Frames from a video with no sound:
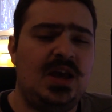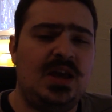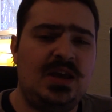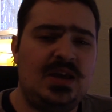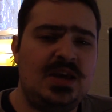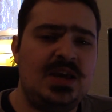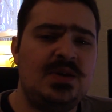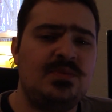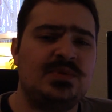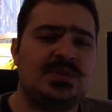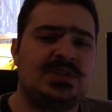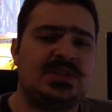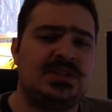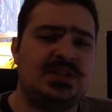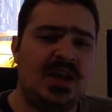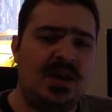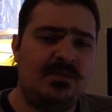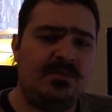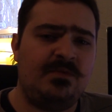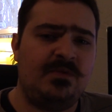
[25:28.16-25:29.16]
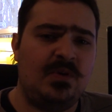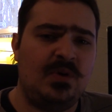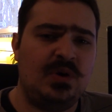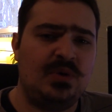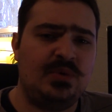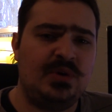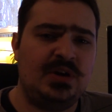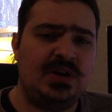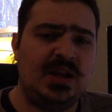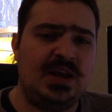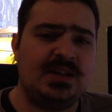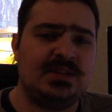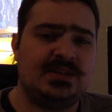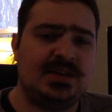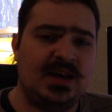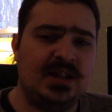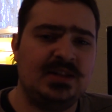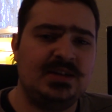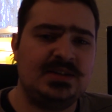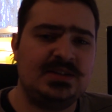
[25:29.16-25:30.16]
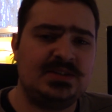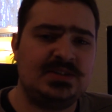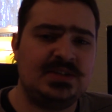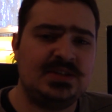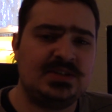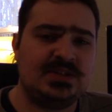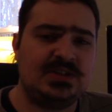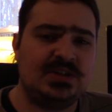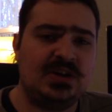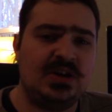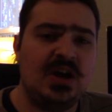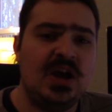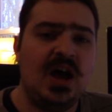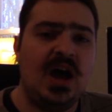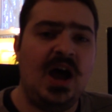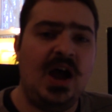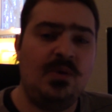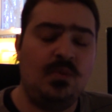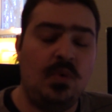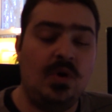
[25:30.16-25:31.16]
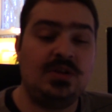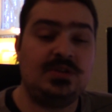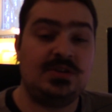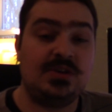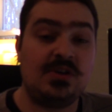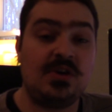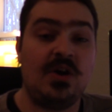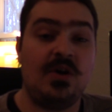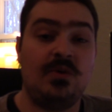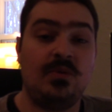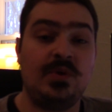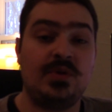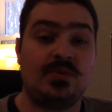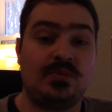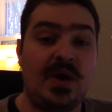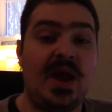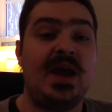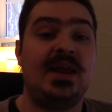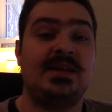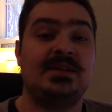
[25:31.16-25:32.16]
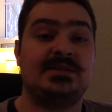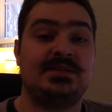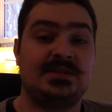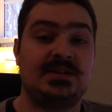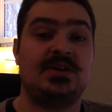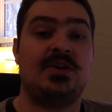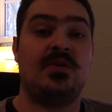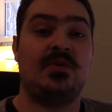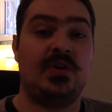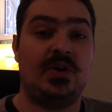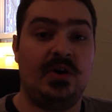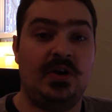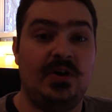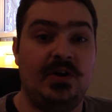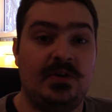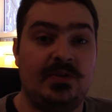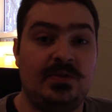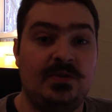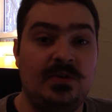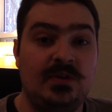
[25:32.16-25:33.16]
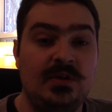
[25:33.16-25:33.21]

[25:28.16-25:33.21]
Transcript: He would step forward and tell his sister, I want to go with Raditz to go to Earth.